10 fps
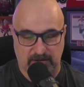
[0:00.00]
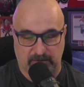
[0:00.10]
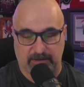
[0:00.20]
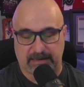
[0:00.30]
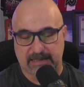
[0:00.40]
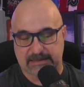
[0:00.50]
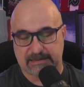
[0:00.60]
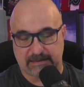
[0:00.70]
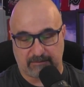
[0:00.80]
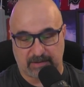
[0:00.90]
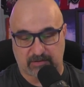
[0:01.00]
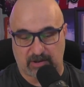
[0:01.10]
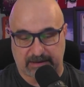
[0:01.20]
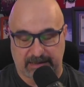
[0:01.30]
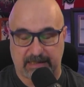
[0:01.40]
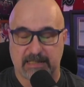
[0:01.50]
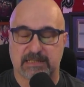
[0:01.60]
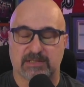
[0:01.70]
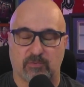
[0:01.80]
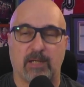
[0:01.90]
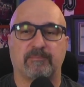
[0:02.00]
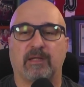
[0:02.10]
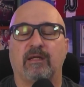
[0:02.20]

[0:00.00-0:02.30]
Well, last season, the Montreal Canadiens swept